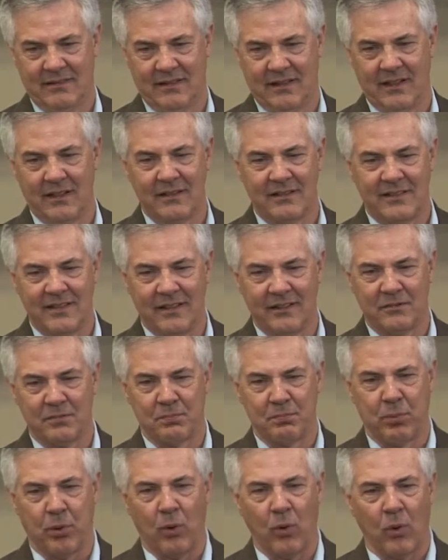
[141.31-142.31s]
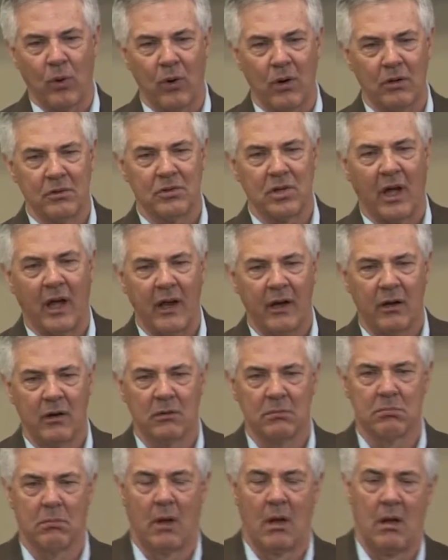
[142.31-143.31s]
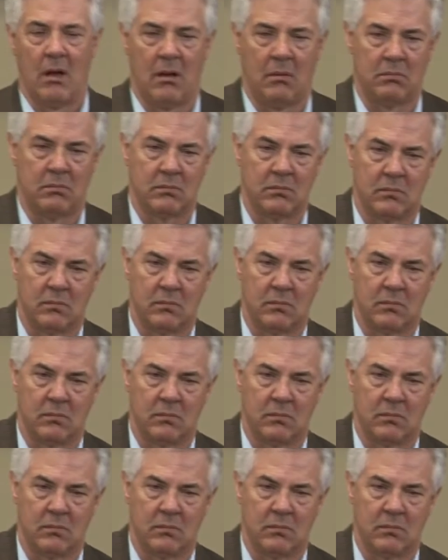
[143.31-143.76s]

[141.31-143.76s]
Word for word: Here's this poor, tired mom